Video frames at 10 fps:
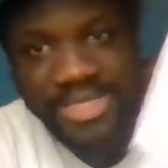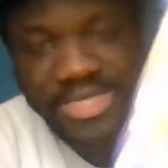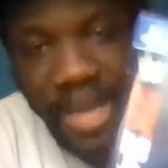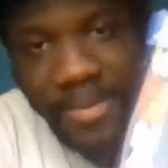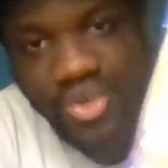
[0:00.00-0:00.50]

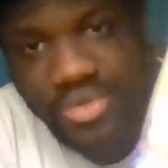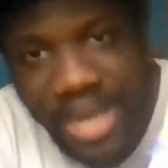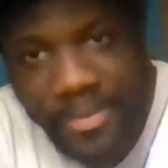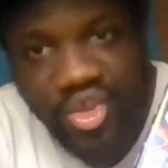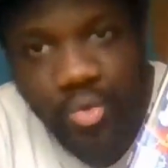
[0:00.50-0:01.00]

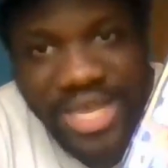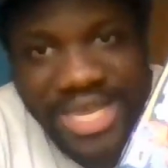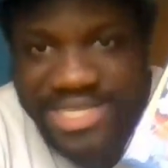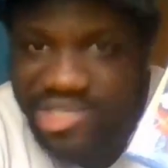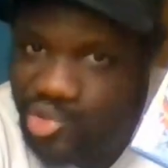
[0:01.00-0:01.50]
WWE
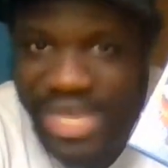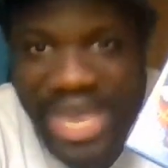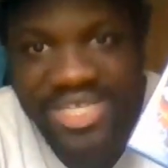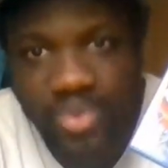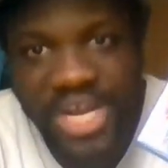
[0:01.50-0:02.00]

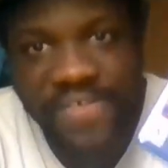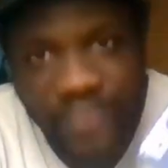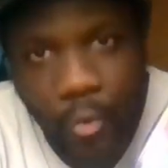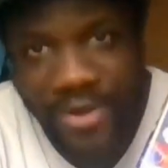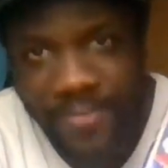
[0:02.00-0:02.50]

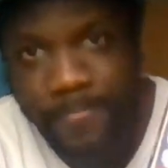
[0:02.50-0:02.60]
2K24.